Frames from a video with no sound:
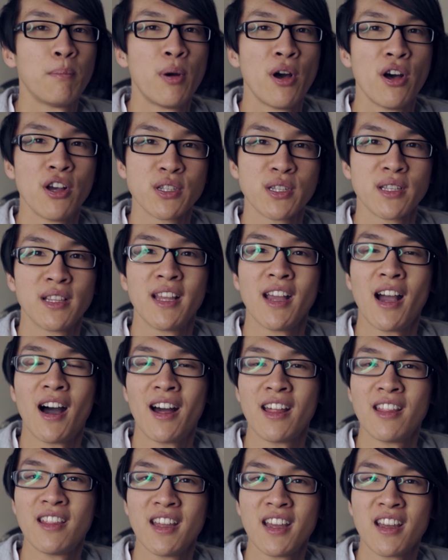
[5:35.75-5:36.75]
Personally,
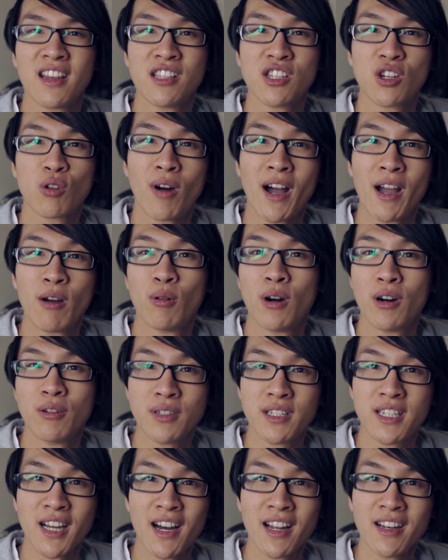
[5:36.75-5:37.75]
I think it's quite well
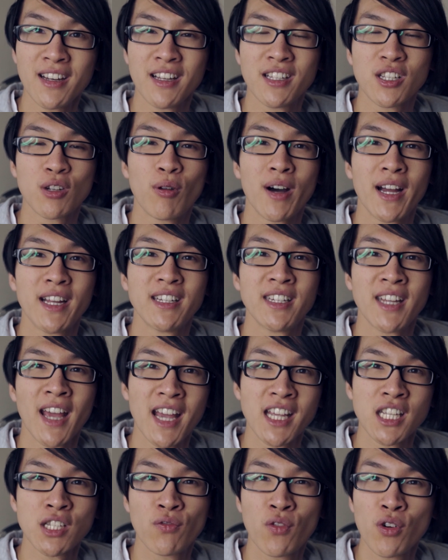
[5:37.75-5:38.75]
done, it's quite
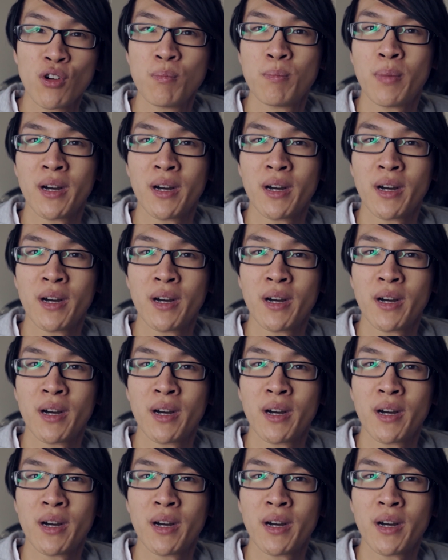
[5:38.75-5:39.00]
tasteful,